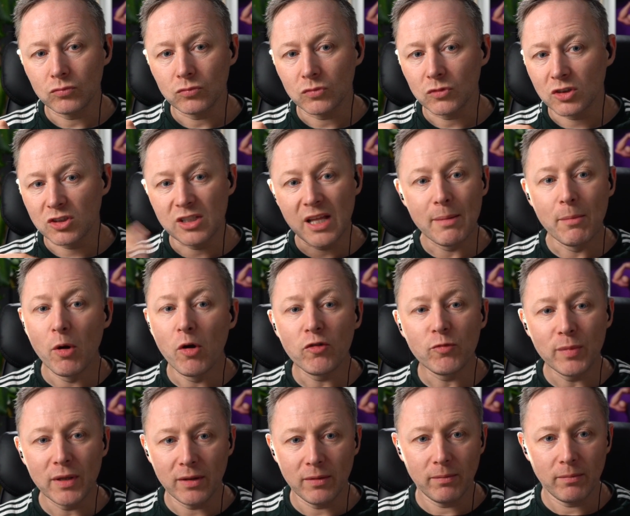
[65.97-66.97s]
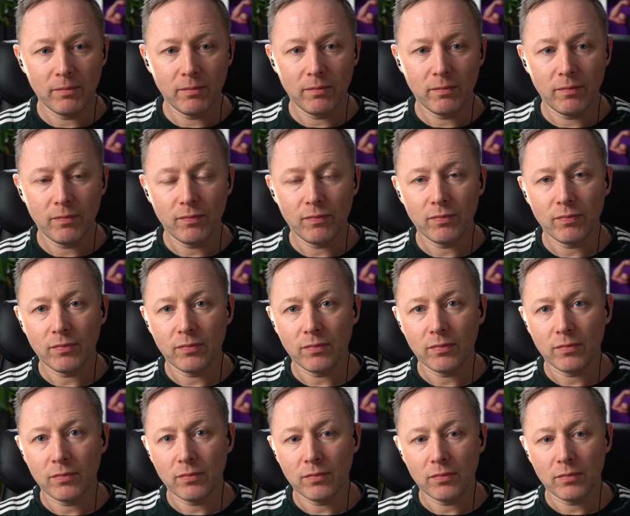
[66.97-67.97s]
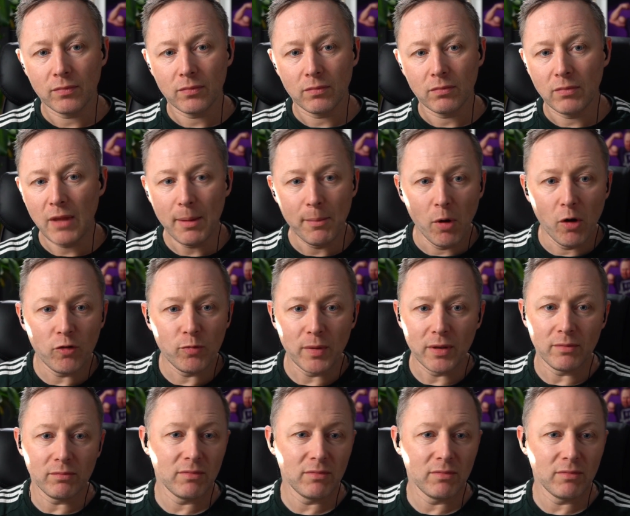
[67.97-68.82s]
There's no movement. No movement.